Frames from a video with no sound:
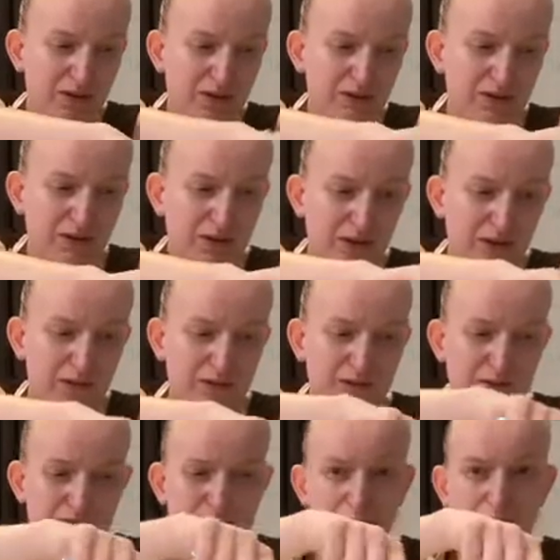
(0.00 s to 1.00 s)
to
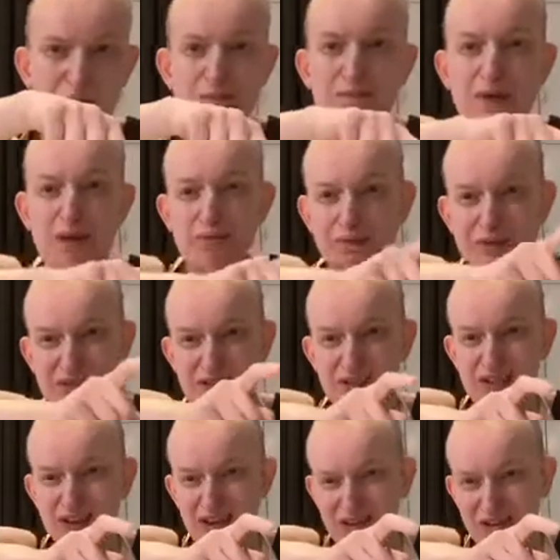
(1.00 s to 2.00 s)
remember to
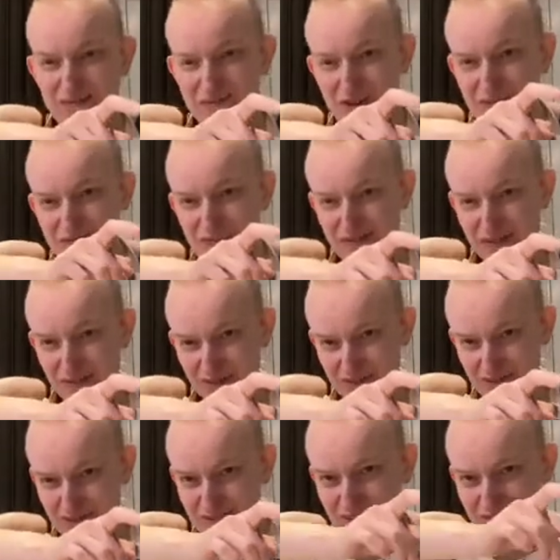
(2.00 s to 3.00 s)
take my
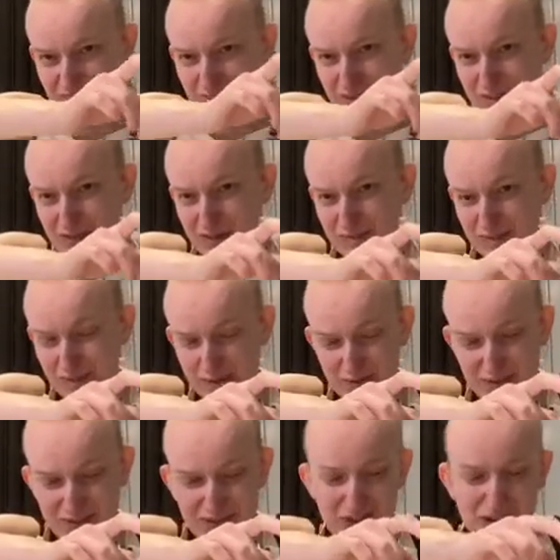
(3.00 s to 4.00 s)
forks and my
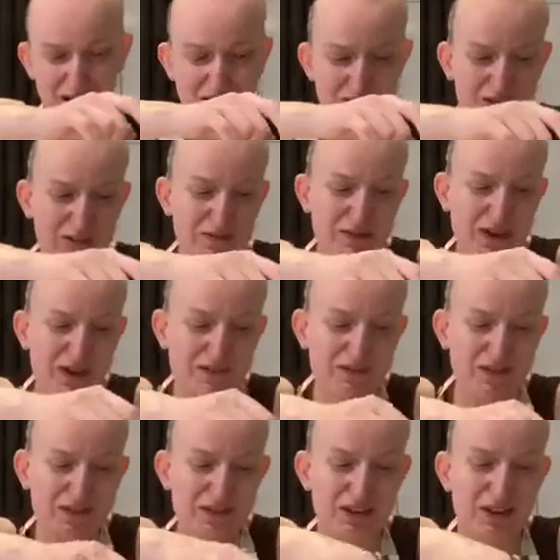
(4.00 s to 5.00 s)
spoons out of
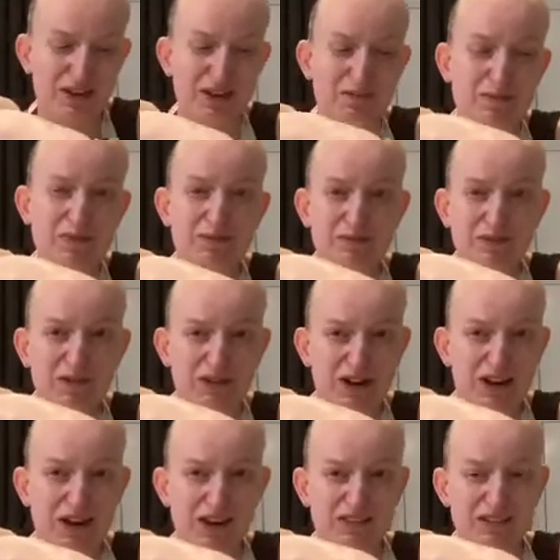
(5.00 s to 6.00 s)
everything before
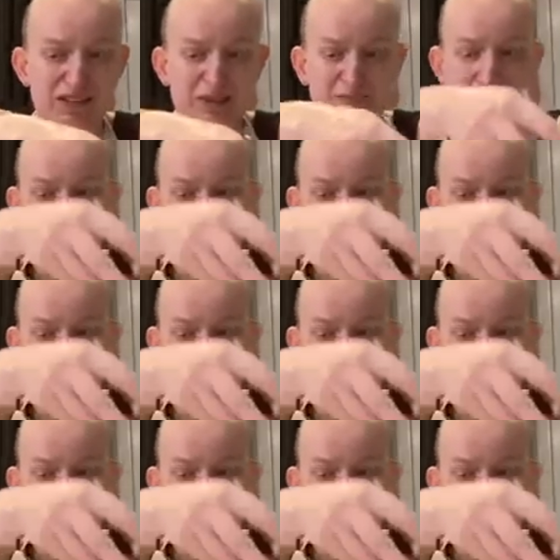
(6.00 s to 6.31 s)
I add them,